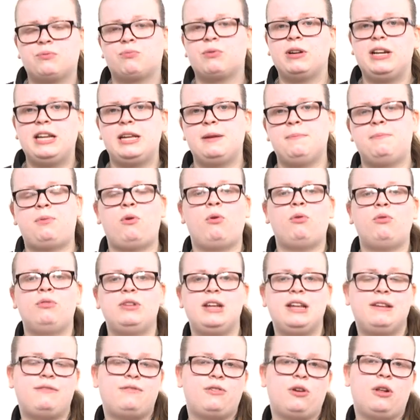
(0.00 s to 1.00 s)
really important
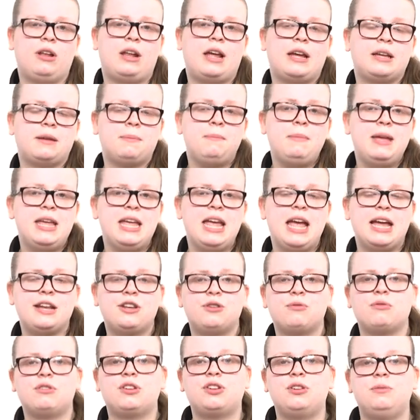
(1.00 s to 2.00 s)
if you're like me and
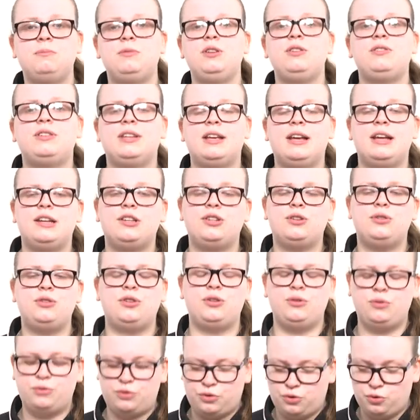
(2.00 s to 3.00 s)
you're a commuter and you
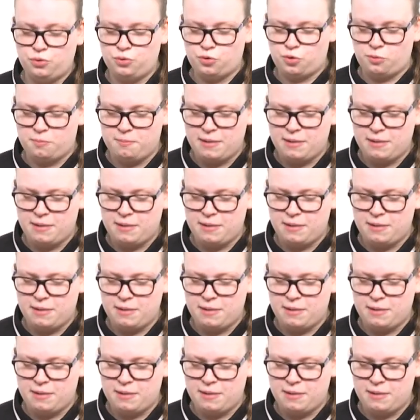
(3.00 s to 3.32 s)
use Google